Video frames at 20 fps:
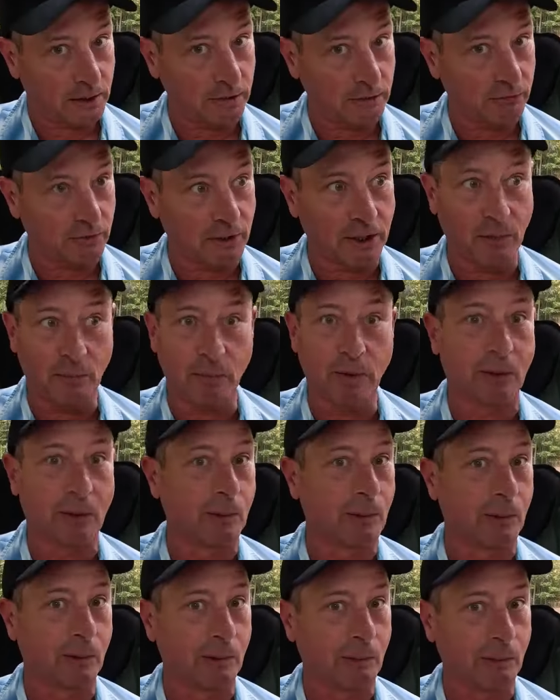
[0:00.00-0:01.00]
That's right. We're
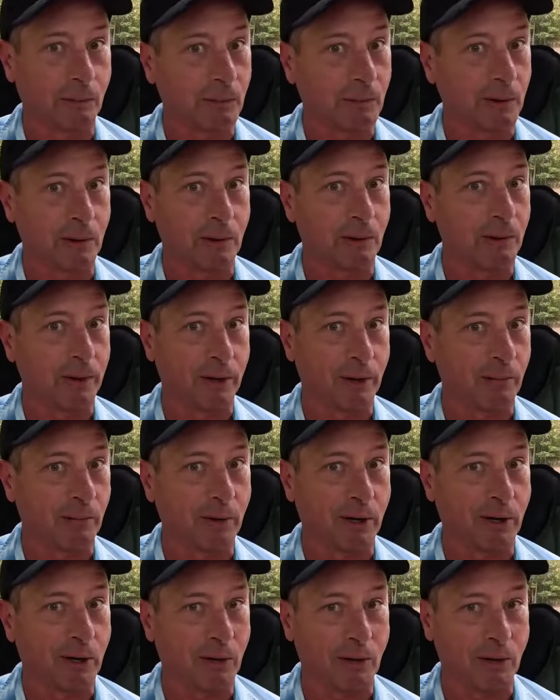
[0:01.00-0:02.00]
going we're going
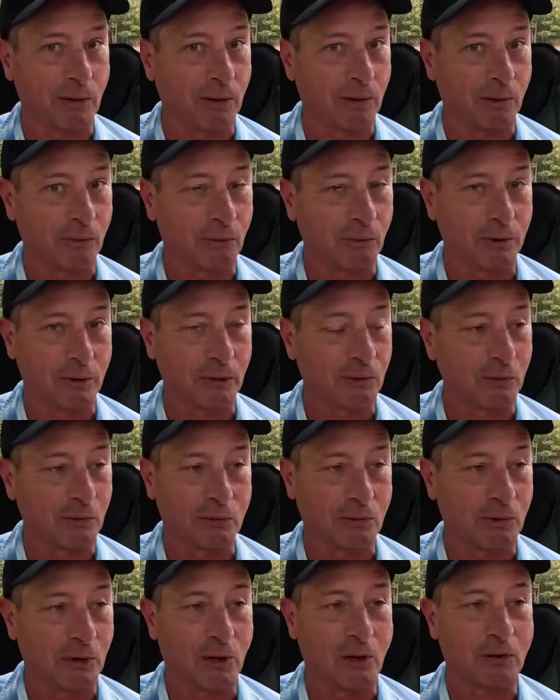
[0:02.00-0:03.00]
abroad. We're going
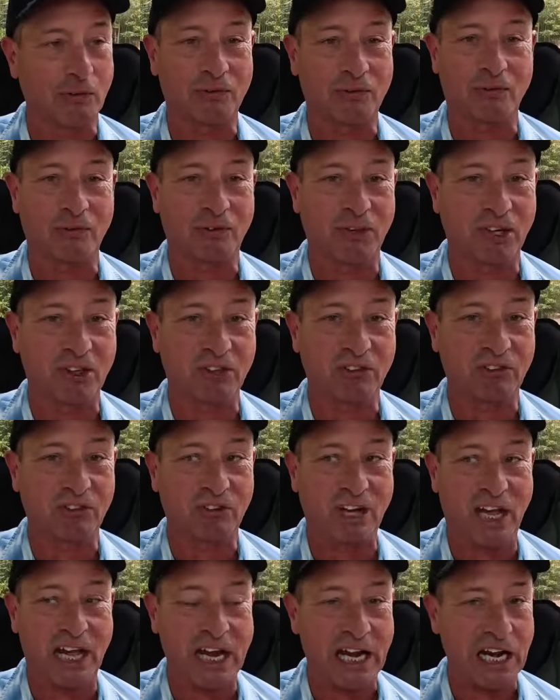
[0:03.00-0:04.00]
to cross the
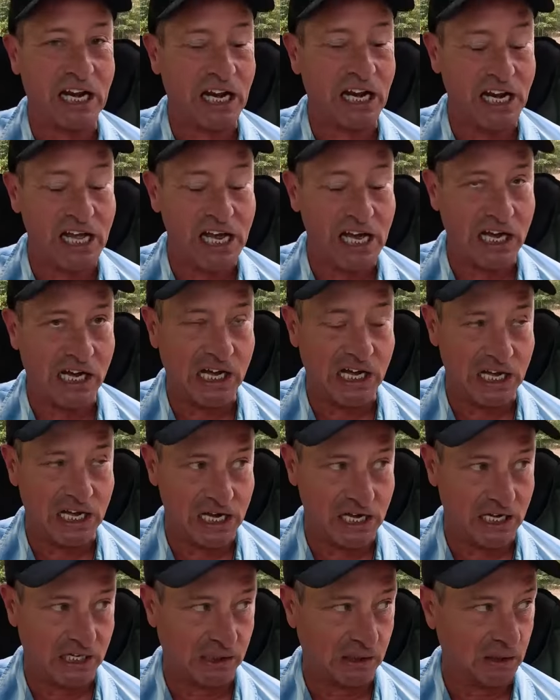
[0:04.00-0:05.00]
state
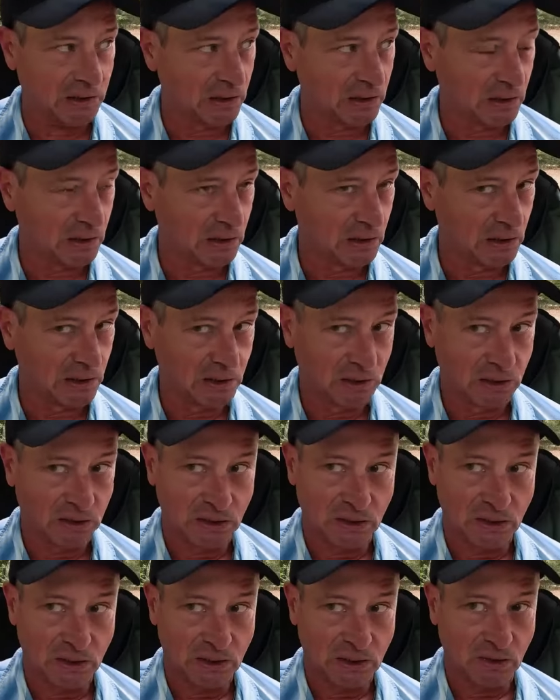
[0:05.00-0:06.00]
line.
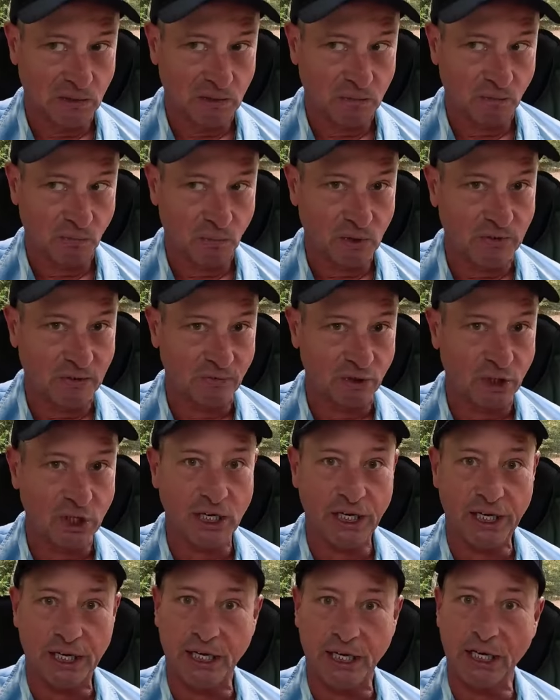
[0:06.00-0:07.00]
We haven't
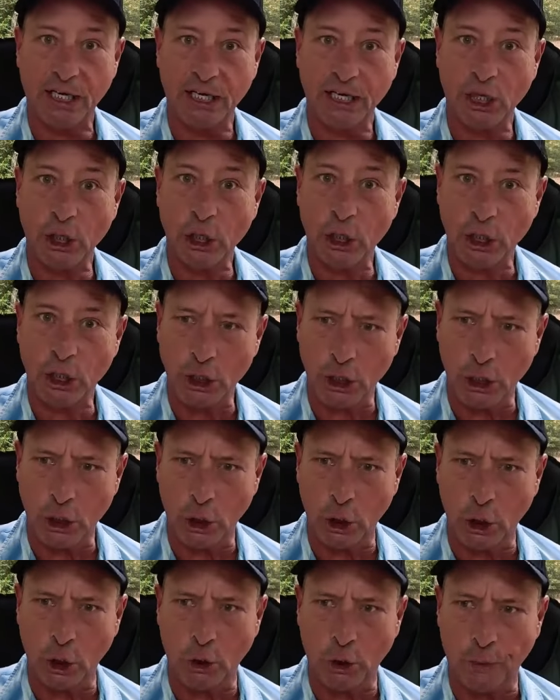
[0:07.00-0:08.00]
done that in a
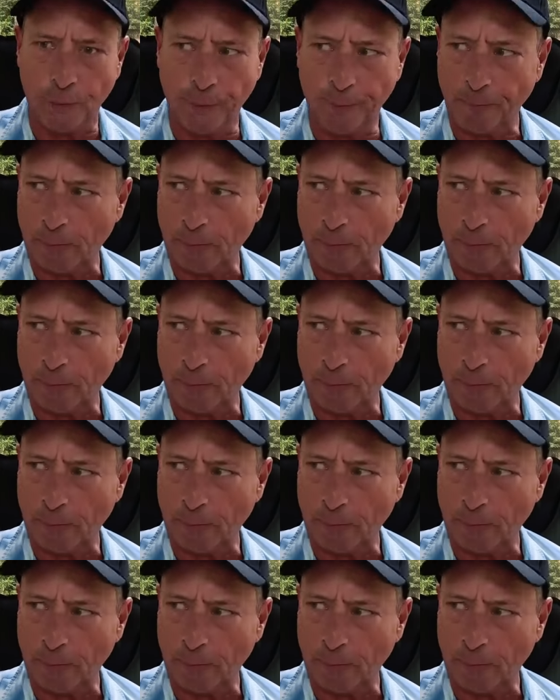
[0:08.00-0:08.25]
year.